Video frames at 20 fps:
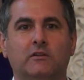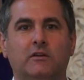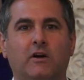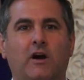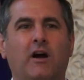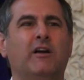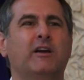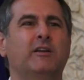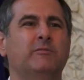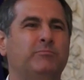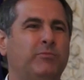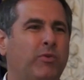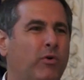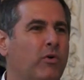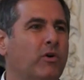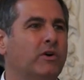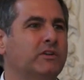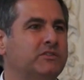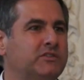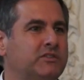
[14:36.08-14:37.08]
are in
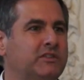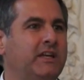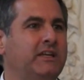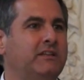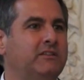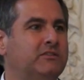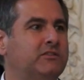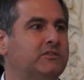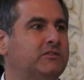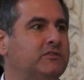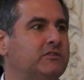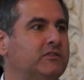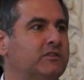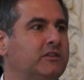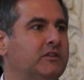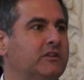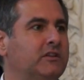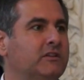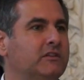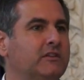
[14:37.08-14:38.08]
poor states
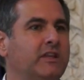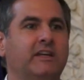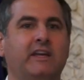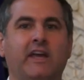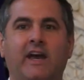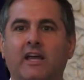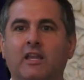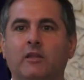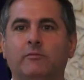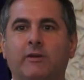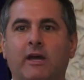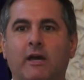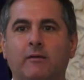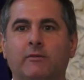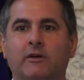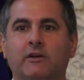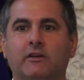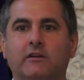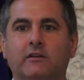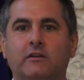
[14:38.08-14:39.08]
like
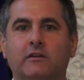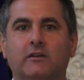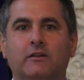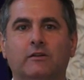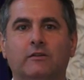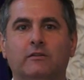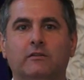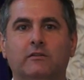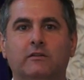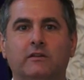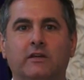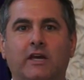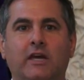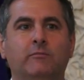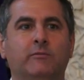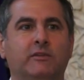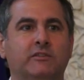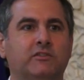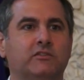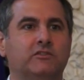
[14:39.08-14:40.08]
Alabama
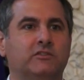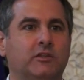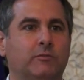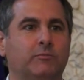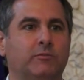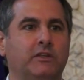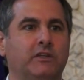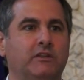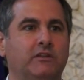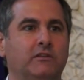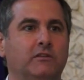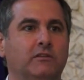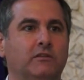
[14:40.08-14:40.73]
and Mississippi.